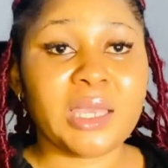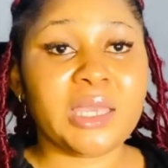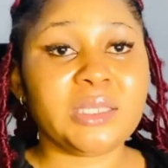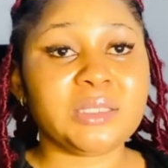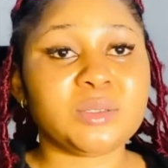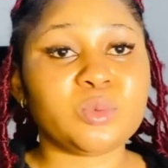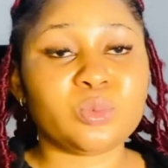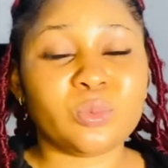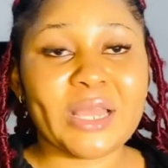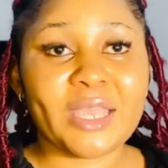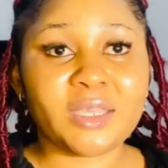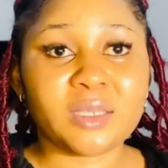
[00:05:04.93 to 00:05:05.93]
is
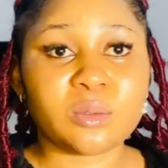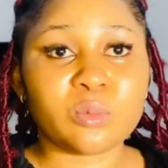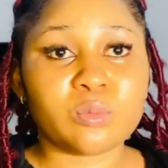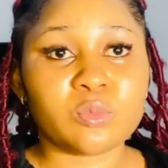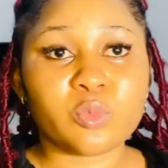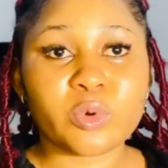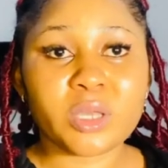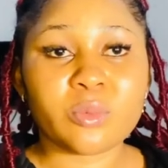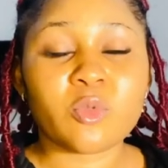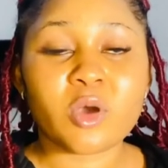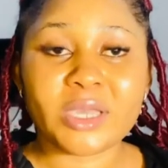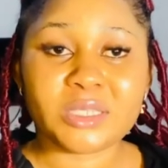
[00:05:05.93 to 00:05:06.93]
like way
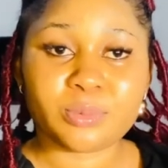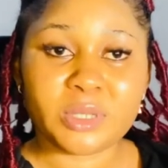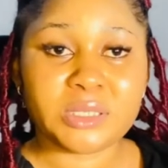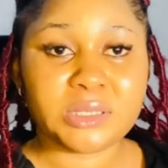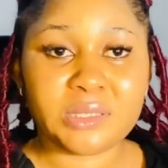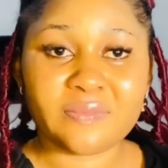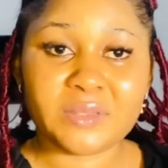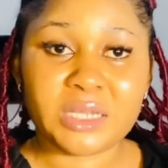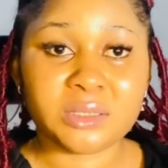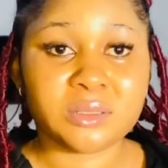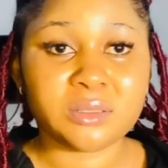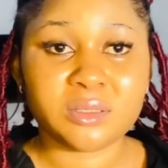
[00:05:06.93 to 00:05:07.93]
more expensive
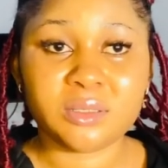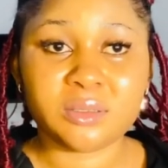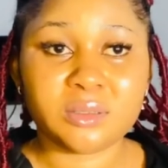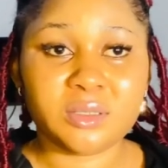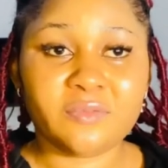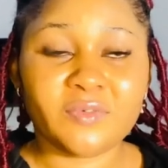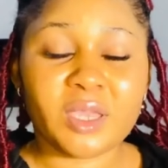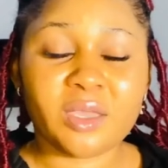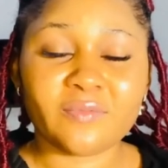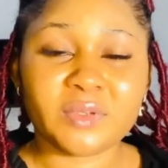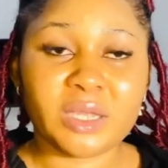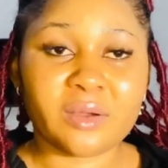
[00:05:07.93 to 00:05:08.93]
than Nivea
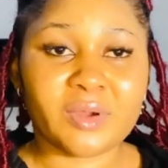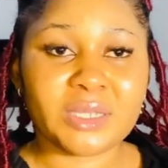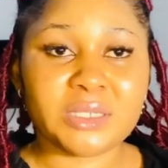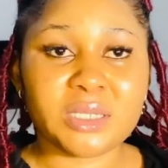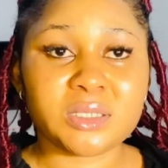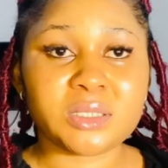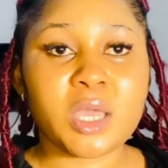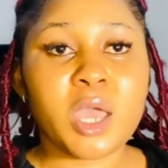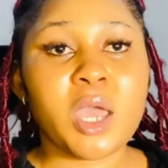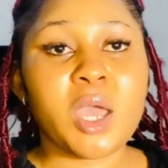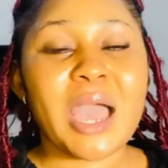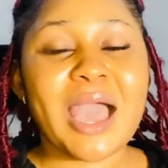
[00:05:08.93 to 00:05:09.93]
Even and Radiant.
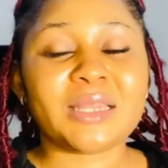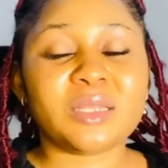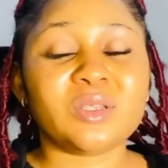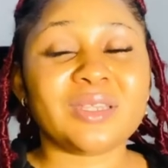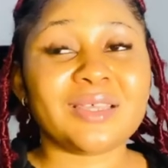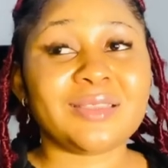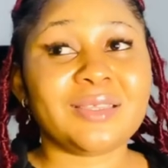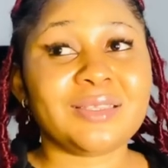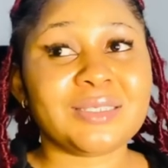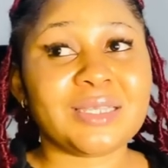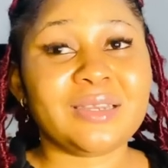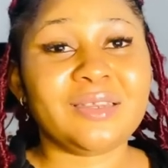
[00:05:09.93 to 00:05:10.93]
And another thing
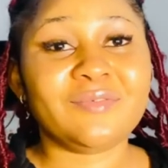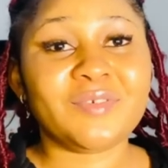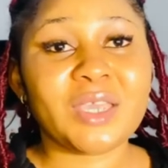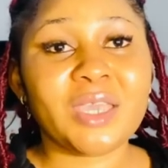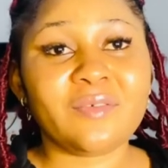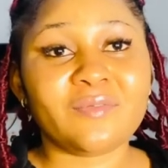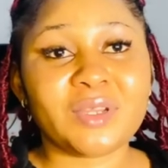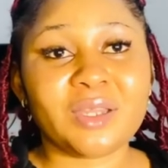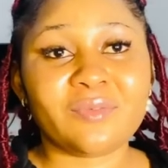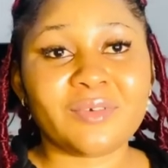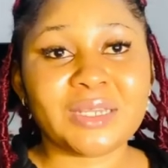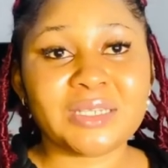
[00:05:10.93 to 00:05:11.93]
is that Nivea Even
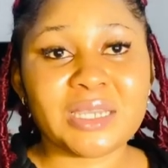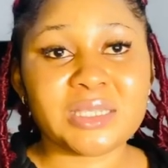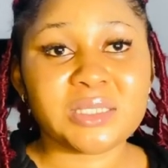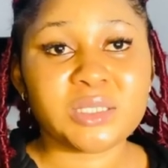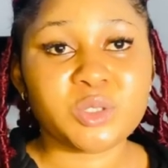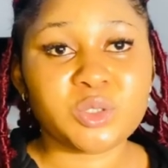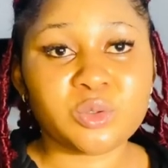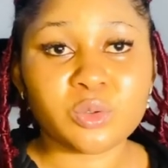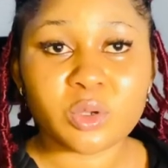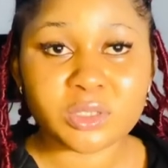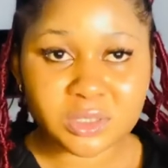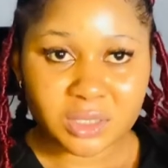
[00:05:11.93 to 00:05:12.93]
and Radiant is
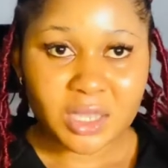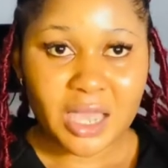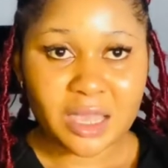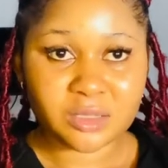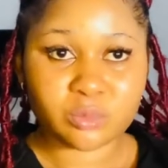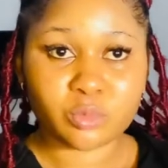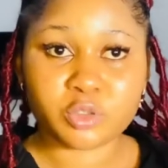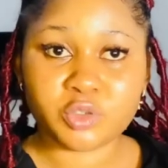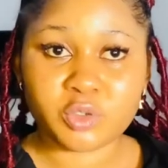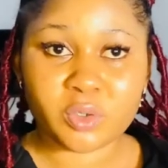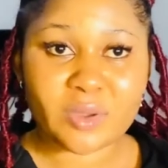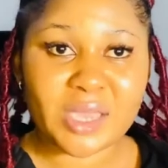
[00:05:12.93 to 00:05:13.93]
not as
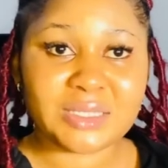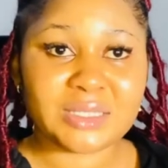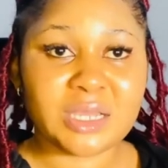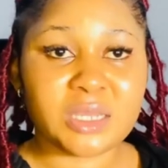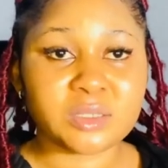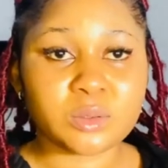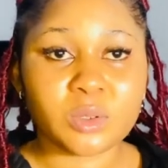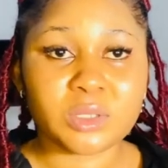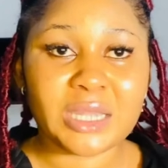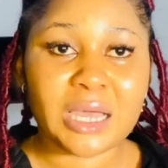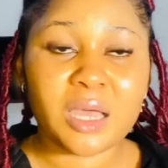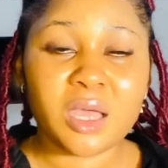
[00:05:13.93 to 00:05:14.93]
moisturizing as
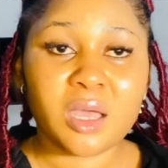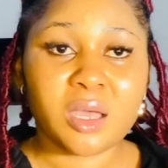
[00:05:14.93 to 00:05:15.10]
other